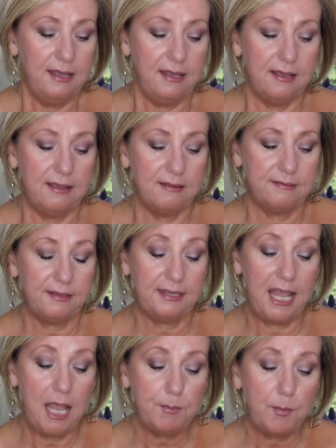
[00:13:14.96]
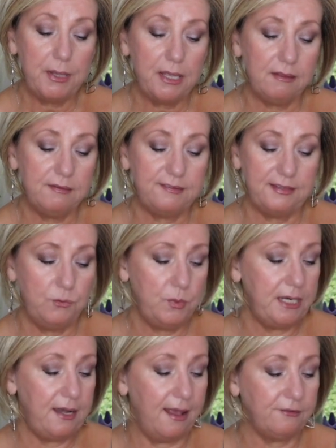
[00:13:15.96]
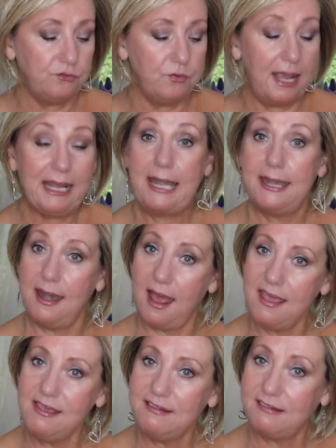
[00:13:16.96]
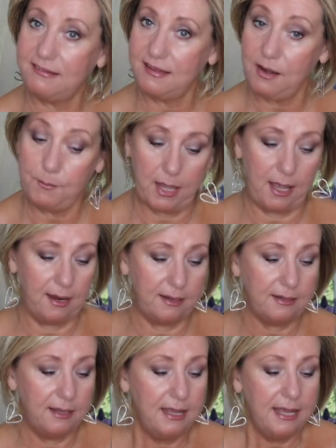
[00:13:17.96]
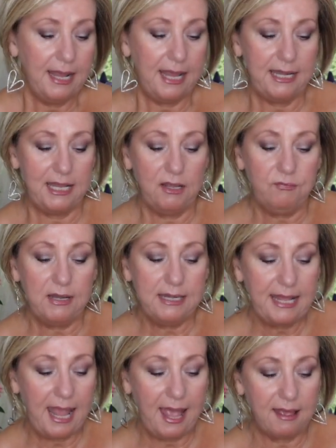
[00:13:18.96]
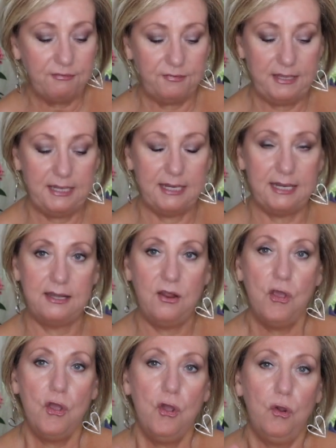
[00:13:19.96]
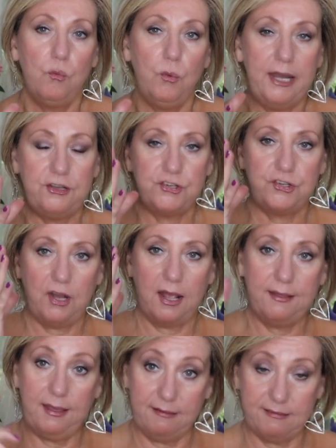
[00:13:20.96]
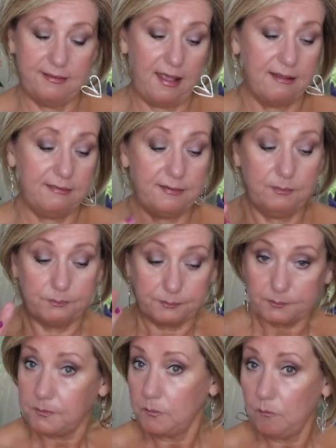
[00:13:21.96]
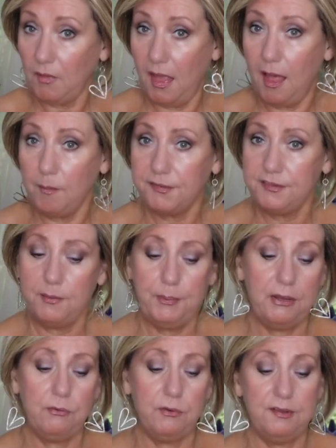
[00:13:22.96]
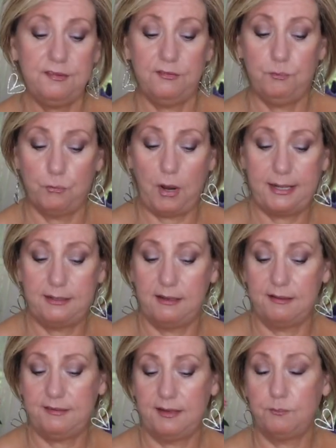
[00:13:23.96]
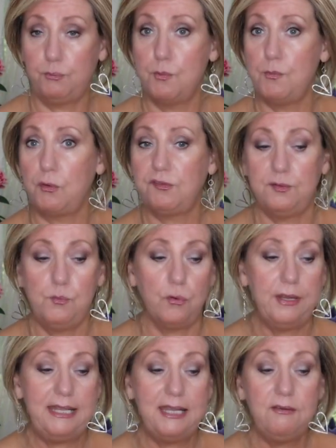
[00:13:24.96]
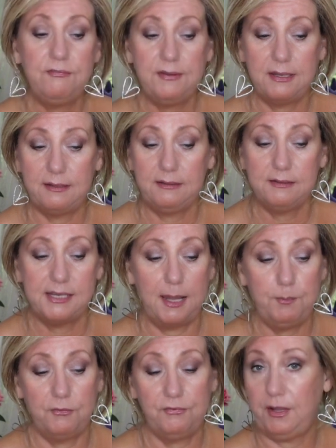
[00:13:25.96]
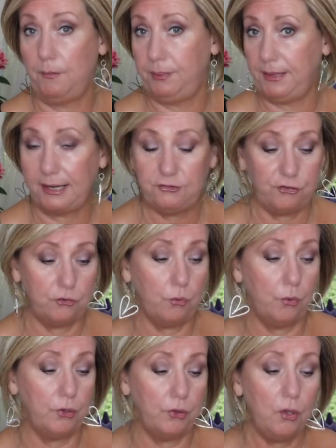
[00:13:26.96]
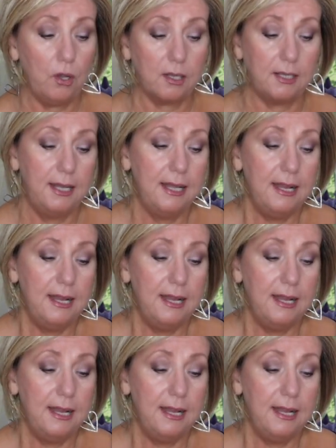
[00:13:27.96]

is chamomile, seaweed extract, niacinamide, and even caffeine, which it says helps the appearance of brightness and promotes a more even type of complexion or look.